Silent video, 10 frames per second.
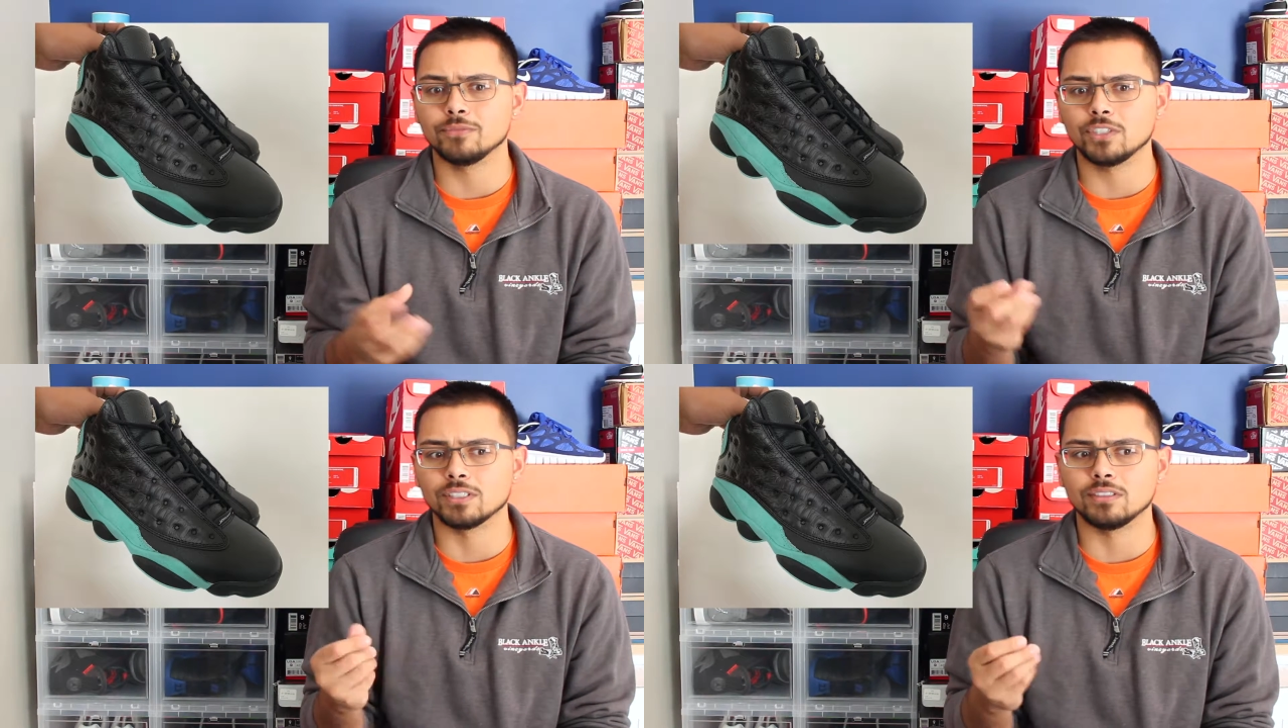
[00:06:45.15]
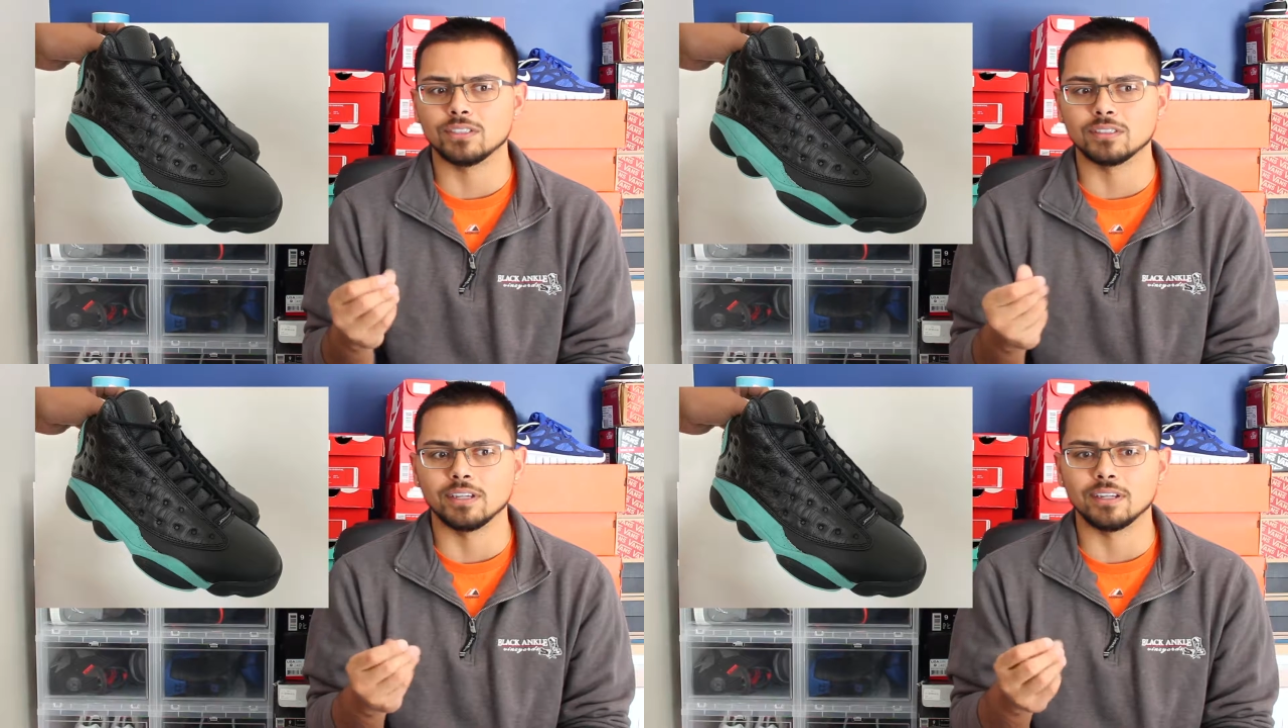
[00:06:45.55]

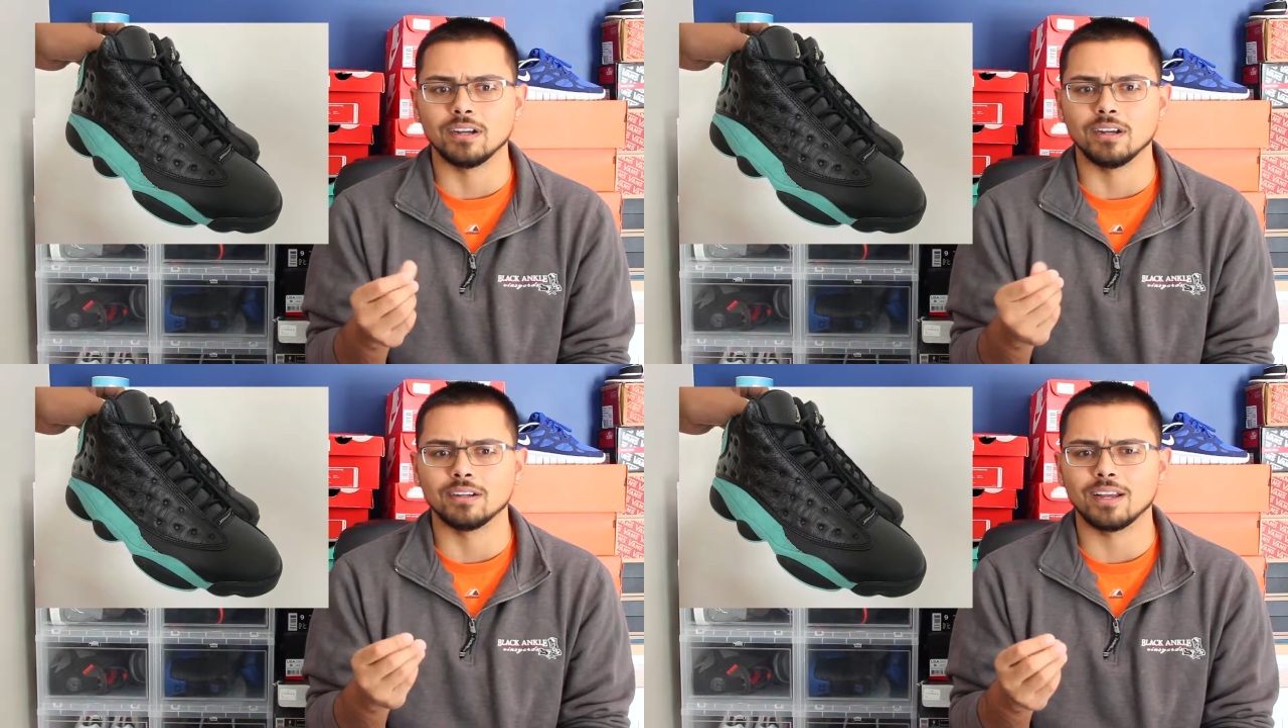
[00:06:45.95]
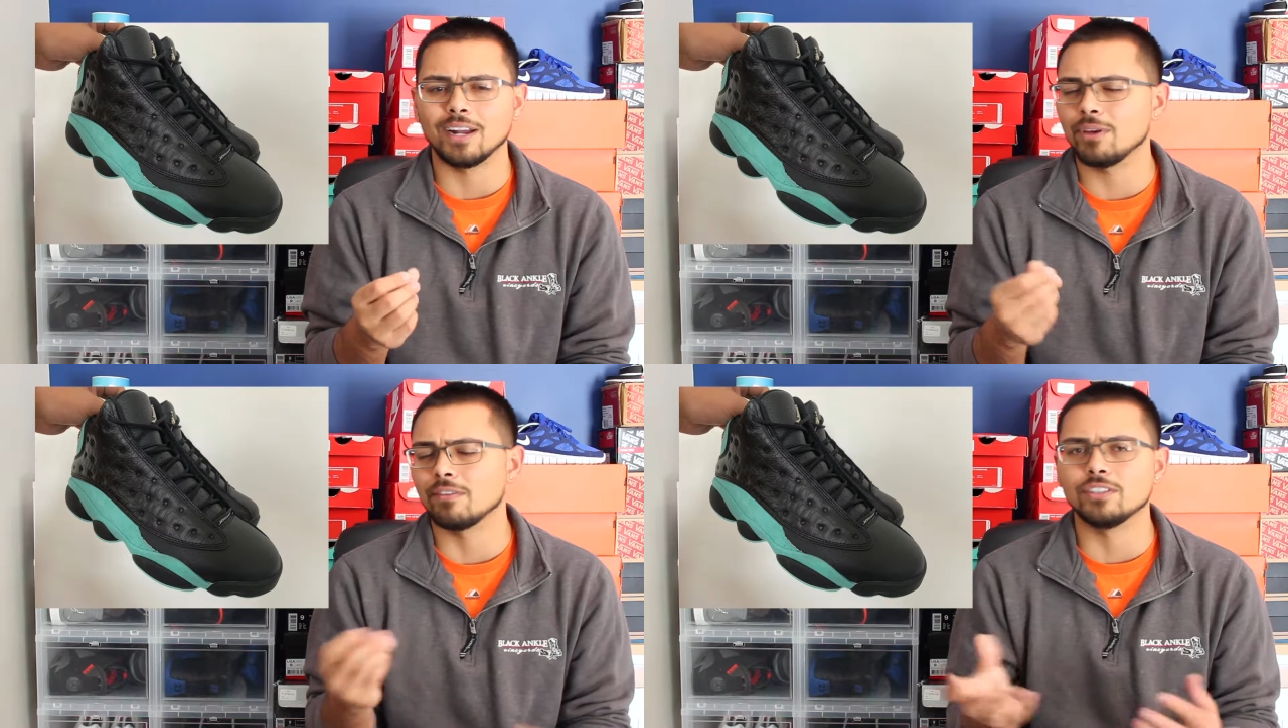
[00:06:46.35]
just like
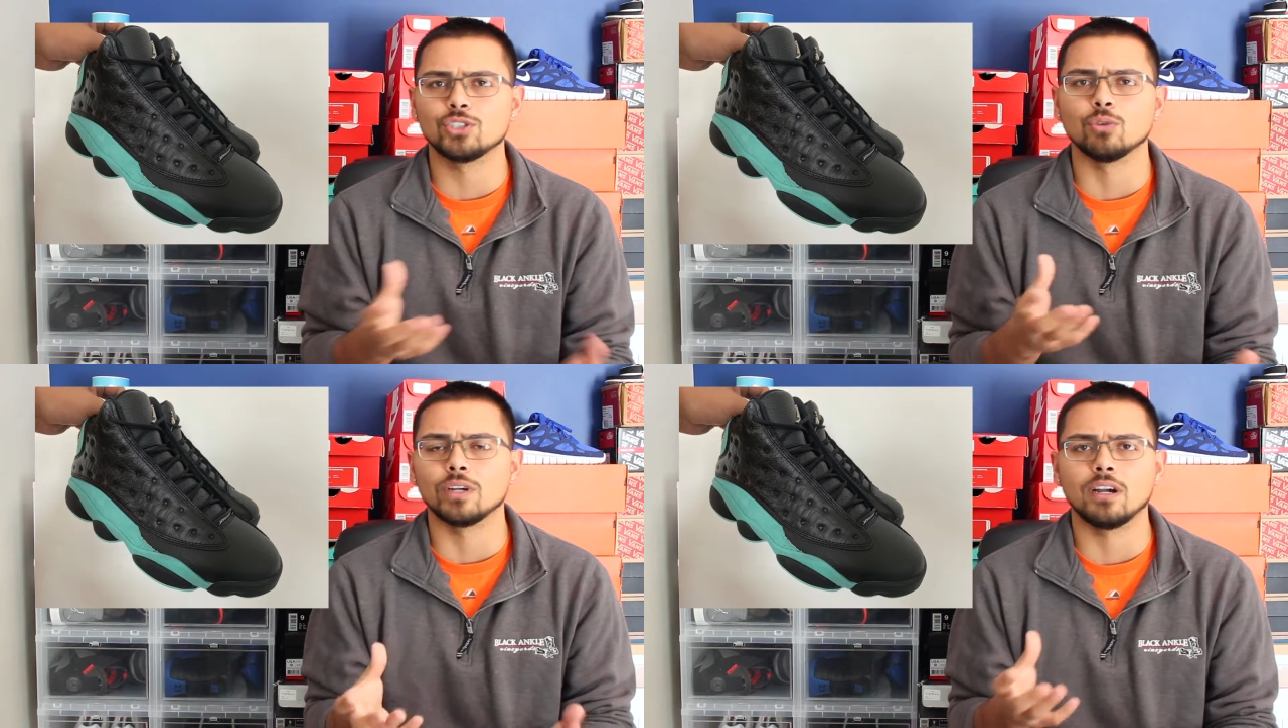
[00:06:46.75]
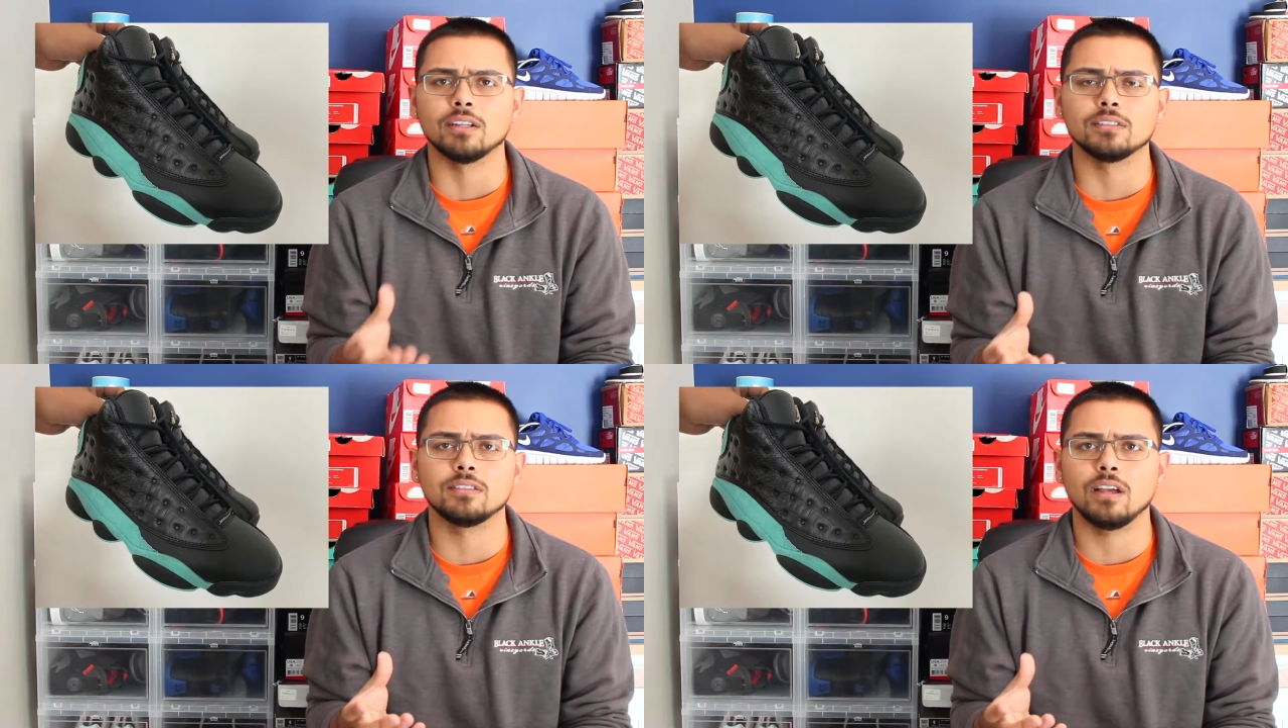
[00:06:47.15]
I'm not even sure what
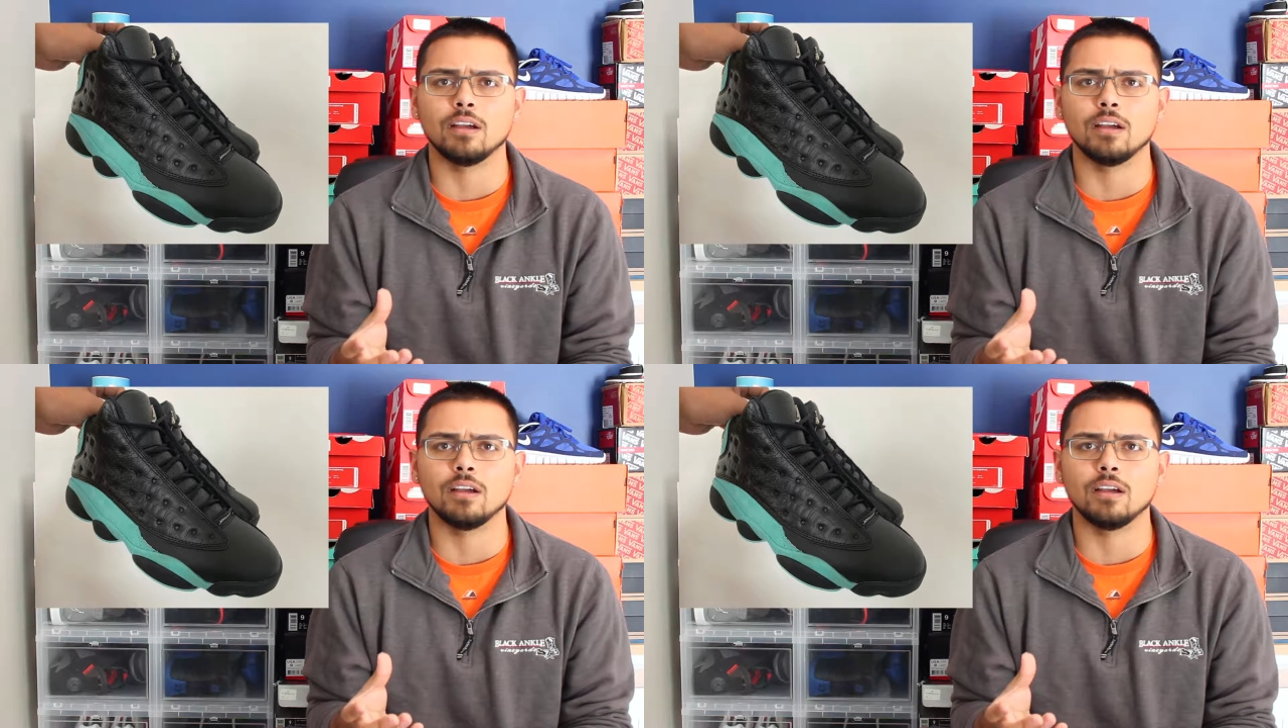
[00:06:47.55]
kind of